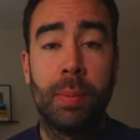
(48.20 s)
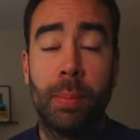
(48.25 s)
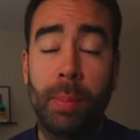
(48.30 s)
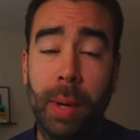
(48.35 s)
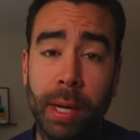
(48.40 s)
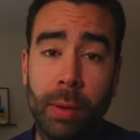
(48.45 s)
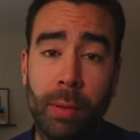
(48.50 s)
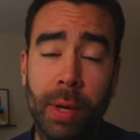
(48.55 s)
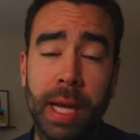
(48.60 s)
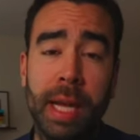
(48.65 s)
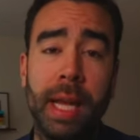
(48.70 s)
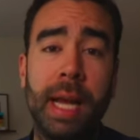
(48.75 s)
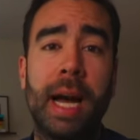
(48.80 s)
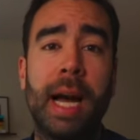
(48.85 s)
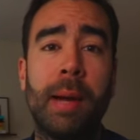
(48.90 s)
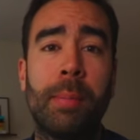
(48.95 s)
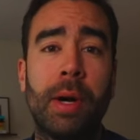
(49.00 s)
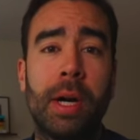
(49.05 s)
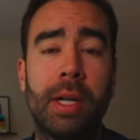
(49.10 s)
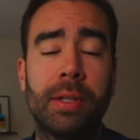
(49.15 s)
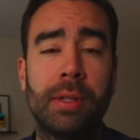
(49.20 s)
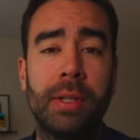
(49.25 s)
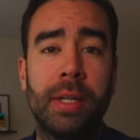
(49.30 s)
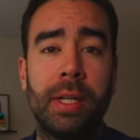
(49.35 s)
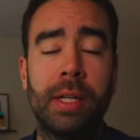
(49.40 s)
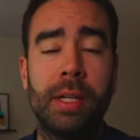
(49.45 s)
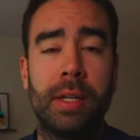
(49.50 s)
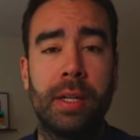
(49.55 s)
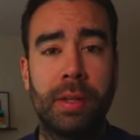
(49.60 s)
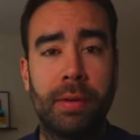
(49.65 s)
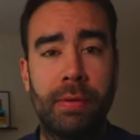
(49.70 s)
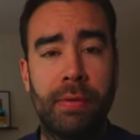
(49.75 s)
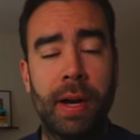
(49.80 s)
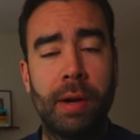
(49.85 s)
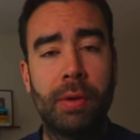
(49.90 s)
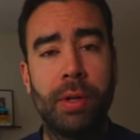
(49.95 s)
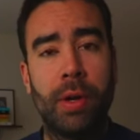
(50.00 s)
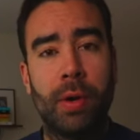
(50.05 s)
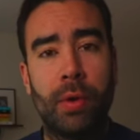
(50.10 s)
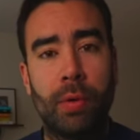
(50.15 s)
By the way, I'm Arthur, the
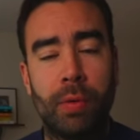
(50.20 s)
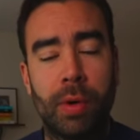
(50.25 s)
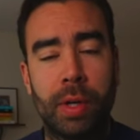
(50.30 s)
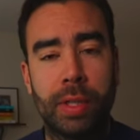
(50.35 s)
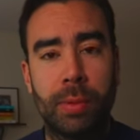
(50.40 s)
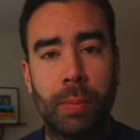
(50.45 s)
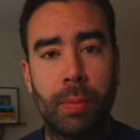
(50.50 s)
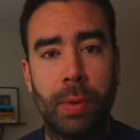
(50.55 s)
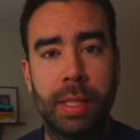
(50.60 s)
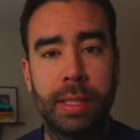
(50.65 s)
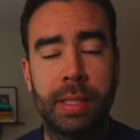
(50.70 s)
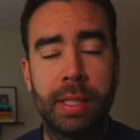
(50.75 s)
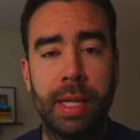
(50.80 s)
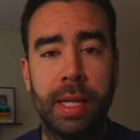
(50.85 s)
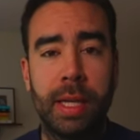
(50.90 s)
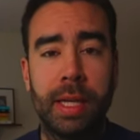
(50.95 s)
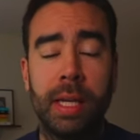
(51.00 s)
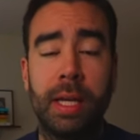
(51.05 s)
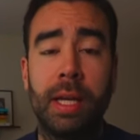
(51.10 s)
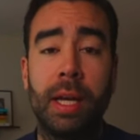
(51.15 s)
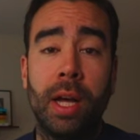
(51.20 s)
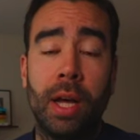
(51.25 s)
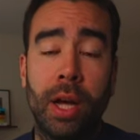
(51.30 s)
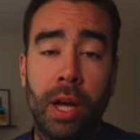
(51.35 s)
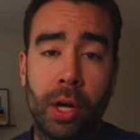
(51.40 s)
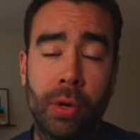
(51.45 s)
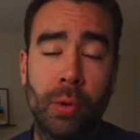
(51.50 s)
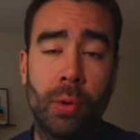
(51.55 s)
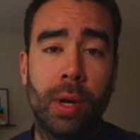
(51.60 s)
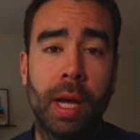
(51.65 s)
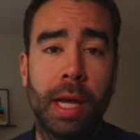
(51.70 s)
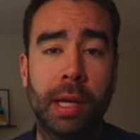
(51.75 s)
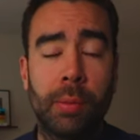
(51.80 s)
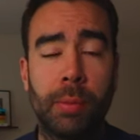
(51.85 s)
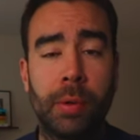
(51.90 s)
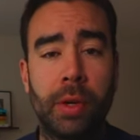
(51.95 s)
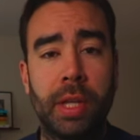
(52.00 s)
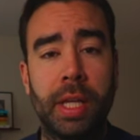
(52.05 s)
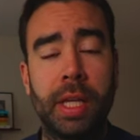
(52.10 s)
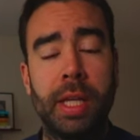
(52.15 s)
founder of Workshop Wednesday, an online
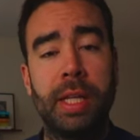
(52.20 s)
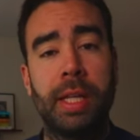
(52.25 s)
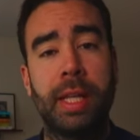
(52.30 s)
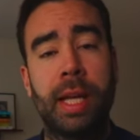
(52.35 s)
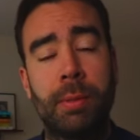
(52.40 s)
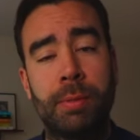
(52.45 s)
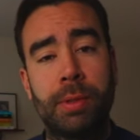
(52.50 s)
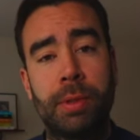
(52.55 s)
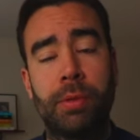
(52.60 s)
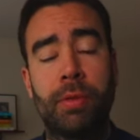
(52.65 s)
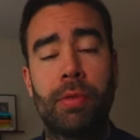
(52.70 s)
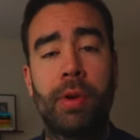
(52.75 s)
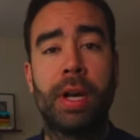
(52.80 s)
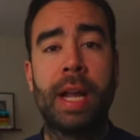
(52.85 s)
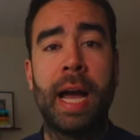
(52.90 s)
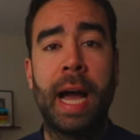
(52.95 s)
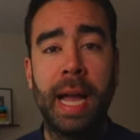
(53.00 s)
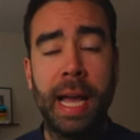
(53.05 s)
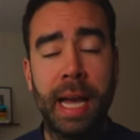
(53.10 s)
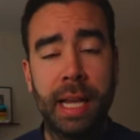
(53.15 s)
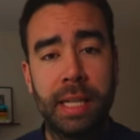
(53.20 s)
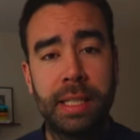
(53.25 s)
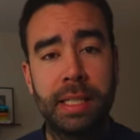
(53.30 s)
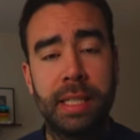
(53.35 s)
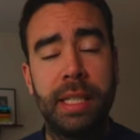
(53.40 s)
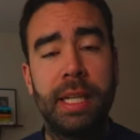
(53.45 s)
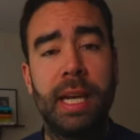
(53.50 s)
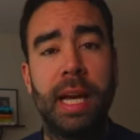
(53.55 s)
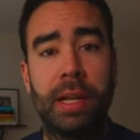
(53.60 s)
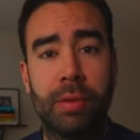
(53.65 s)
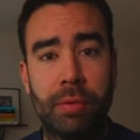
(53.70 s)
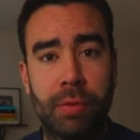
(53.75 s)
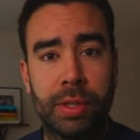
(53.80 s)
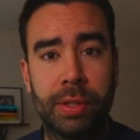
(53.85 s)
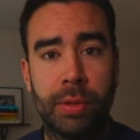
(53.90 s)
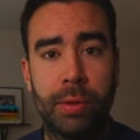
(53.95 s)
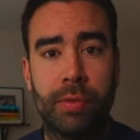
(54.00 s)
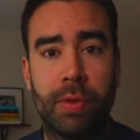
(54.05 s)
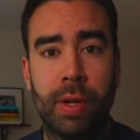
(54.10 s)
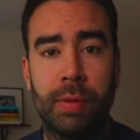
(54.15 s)
community that helps you to run high energy and
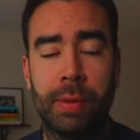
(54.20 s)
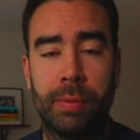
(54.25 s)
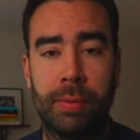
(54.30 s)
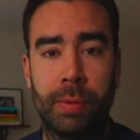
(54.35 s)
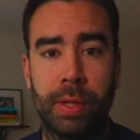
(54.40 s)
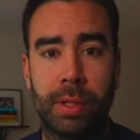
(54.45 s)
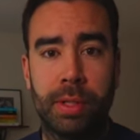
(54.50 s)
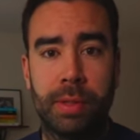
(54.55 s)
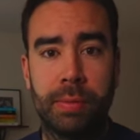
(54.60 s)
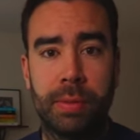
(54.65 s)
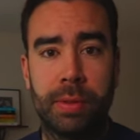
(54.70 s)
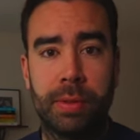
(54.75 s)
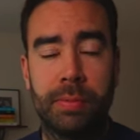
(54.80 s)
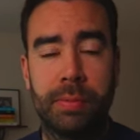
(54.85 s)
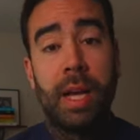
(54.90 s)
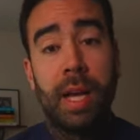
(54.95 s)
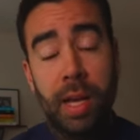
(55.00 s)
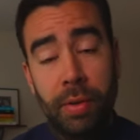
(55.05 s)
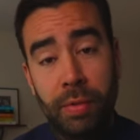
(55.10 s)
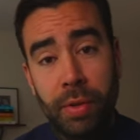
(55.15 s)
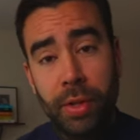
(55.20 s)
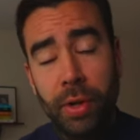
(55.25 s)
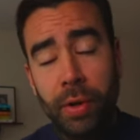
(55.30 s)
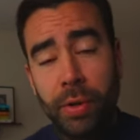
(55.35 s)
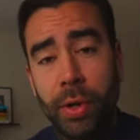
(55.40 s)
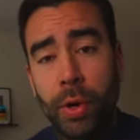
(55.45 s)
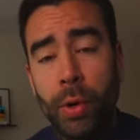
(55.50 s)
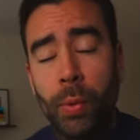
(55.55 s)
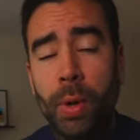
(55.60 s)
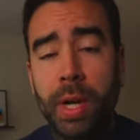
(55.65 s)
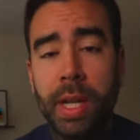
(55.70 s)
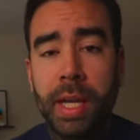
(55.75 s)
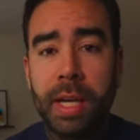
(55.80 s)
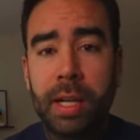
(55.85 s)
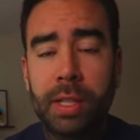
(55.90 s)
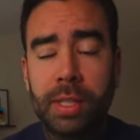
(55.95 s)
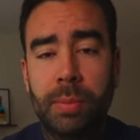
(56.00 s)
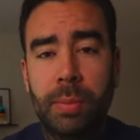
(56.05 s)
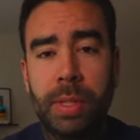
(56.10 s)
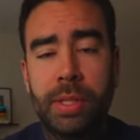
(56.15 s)
result driven workshops. If you don't know what a
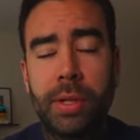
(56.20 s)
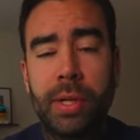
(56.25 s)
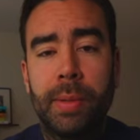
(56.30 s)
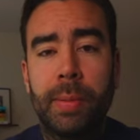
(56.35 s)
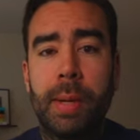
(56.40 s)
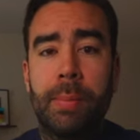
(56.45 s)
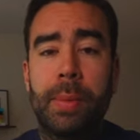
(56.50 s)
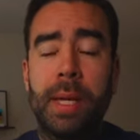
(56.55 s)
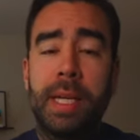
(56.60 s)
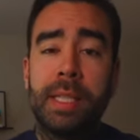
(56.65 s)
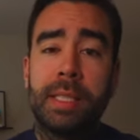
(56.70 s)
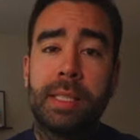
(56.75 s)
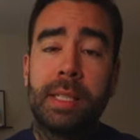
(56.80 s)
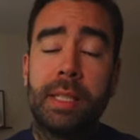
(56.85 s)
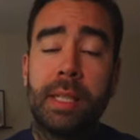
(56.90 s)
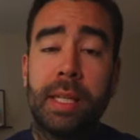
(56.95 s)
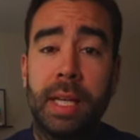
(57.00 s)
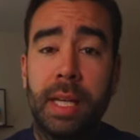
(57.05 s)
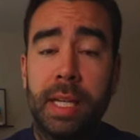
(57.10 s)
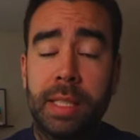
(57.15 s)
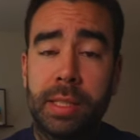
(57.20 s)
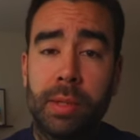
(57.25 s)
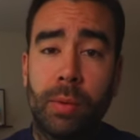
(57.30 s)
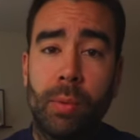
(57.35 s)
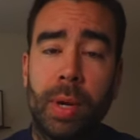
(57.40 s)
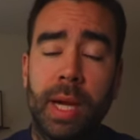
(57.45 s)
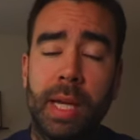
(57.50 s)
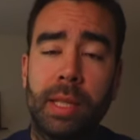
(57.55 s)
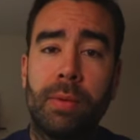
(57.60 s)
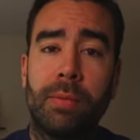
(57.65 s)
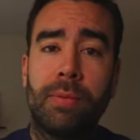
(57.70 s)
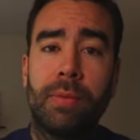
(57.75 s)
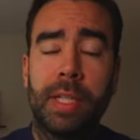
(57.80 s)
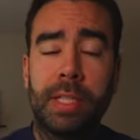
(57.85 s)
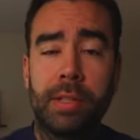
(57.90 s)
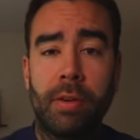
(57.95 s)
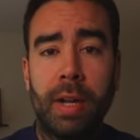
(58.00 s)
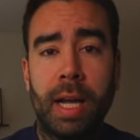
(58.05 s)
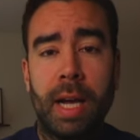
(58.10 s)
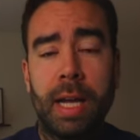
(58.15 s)
customer journey map is, it's a way to
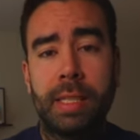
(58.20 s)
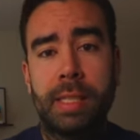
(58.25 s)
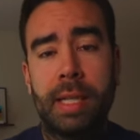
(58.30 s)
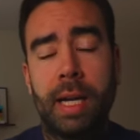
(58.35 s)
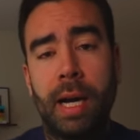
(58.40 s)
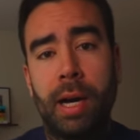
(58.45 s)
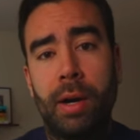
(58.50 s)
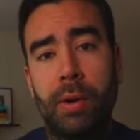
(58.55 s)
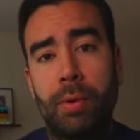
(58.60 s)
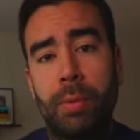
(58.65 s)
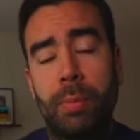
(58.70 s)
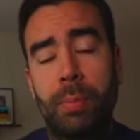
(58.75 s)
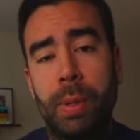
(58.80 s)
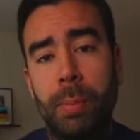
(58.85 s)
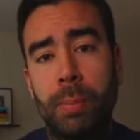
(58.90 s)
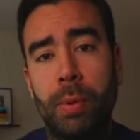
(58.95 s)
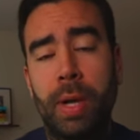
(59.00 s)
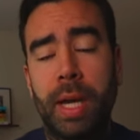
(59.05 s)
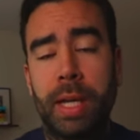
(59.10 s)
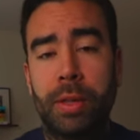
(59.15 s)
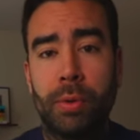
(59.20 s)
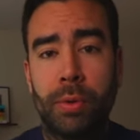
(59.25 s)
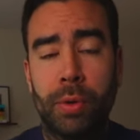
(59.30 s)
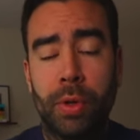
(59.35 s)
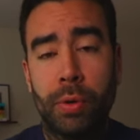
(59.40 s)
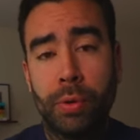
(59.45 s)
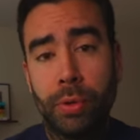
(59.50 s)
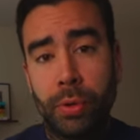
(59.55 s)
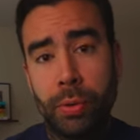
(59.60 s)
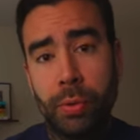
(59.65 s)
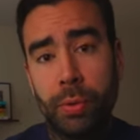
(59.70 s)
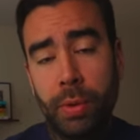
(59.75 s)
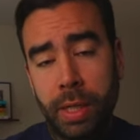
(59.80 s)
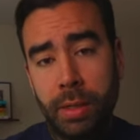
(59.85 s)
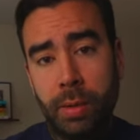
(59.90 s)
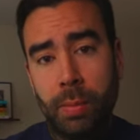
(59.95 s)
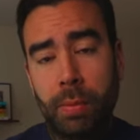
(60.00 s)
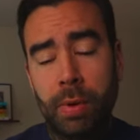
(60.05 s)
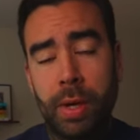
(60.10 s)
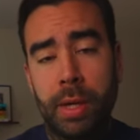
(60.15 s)
visualize how people get to know you and
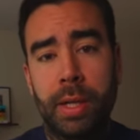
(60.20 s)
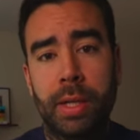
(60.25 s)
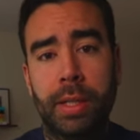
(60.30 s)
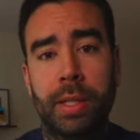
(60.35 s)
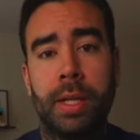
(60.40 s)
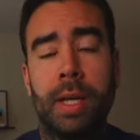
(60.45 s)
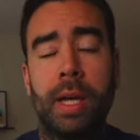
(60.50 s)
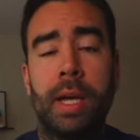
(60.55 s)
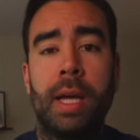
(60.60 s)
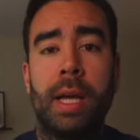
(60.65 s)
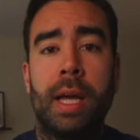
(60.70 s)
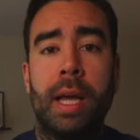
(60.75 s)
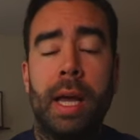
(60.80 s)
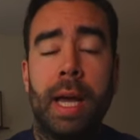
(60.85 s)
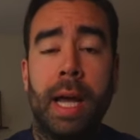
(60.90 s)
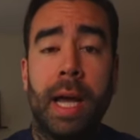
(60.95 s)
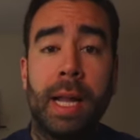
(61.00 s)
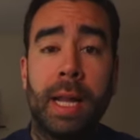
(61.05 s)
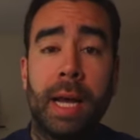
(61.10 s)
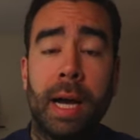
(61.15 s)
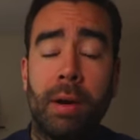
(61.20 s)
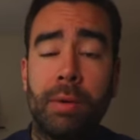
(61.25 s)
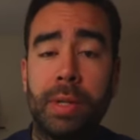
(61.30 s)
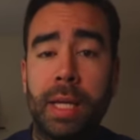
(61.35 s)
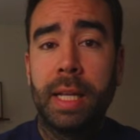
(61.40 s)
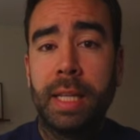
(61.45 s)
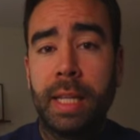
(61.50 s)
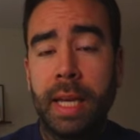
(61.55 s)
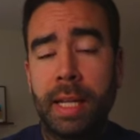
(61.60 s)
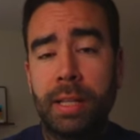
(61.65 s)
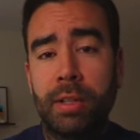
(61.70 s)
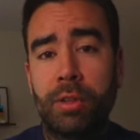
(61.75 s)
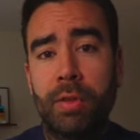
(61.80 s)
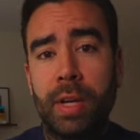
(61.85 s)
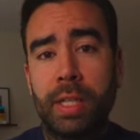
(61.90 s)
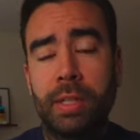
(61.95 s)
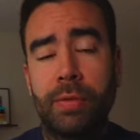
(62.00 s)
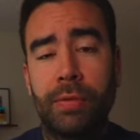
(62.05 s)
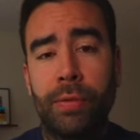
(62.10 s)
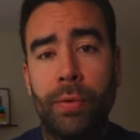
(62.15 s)
your product and how then
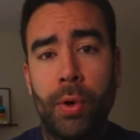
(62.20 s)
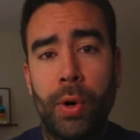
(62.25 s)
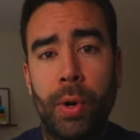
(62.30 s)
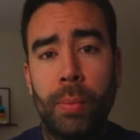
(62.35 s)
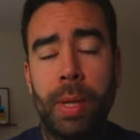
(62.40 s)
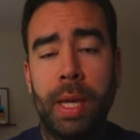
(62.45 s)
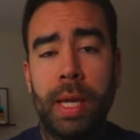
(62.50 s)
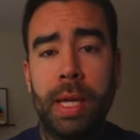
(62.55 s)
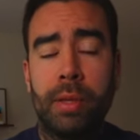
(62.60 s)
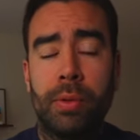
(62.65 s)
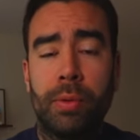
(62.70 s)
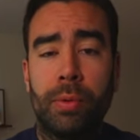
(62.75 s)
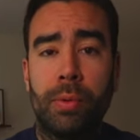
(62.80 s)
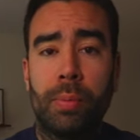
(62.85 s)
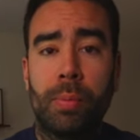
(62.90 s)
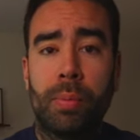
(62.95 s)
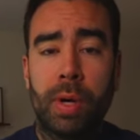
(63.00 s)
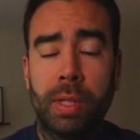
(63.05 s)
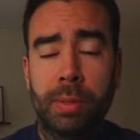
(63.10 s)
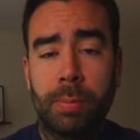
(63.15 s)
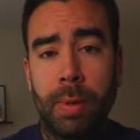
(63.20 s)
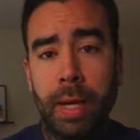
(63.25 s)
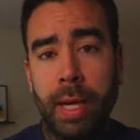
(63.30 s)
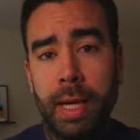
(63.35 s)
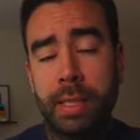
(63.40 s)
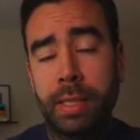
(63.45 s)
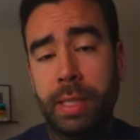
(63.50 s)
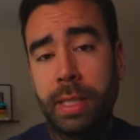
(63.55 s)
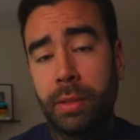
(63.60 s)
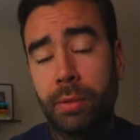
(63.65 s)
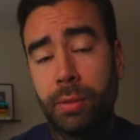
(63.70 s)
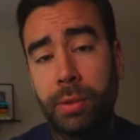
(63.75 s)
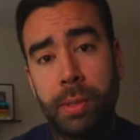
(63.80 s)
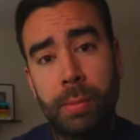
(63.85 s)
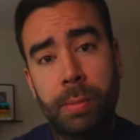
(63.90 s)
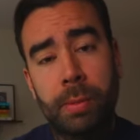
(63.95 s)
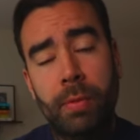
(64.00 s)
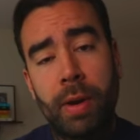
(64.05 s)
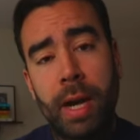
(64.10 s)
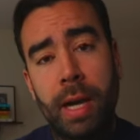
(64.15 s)
transform into prospects, into
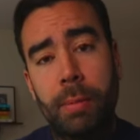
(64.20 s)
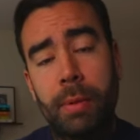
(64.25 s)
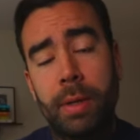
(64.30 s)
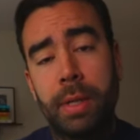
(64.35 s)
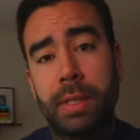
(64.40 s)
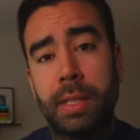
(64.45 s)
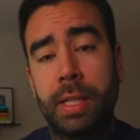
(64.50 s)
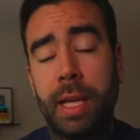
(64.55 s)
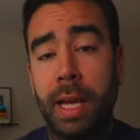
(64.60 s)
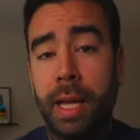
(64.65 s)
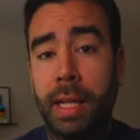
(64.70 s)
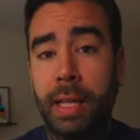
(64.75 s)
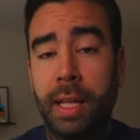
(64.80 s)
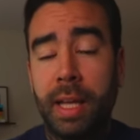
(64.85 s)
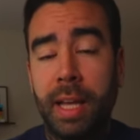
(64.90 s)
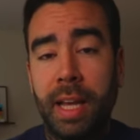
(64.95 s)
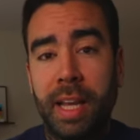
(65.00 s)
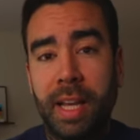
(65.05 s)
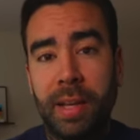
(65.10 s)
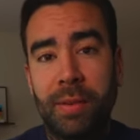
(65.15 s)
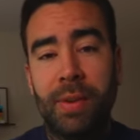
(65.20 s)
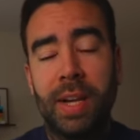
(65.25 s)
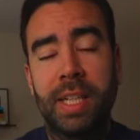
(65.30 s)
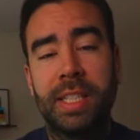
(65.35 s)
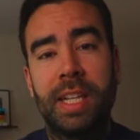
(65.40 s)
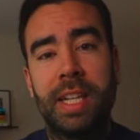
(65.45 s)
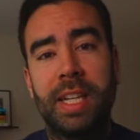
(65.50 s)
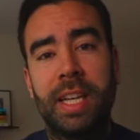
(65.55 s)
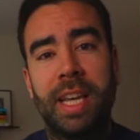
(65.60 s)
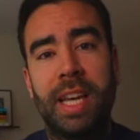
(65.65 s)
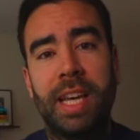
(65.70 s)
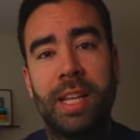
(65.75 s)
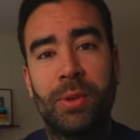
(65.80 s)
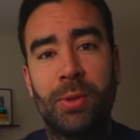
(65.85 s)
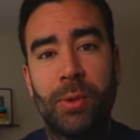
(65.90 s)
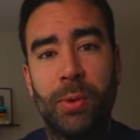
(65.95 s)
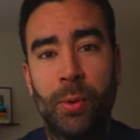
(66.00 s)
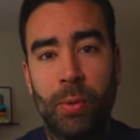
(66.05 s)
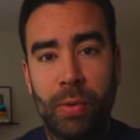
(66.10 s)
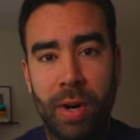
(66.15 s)
subscribers, and eventually
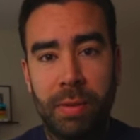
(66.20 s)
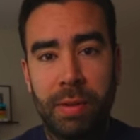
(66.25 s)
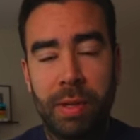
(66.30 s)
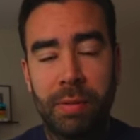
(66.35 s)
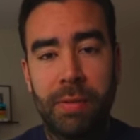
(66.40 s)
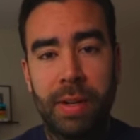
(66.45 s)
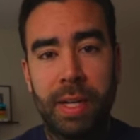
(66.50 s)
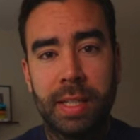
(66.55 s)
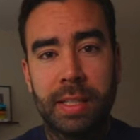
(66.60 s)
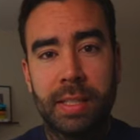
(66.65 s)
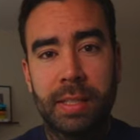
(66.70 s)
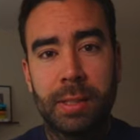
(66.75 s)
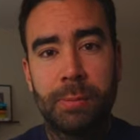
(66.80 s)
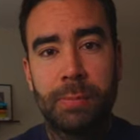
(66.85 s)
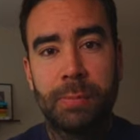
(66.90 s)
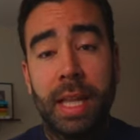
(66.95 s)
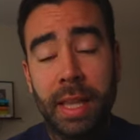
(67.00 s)
into raving fans.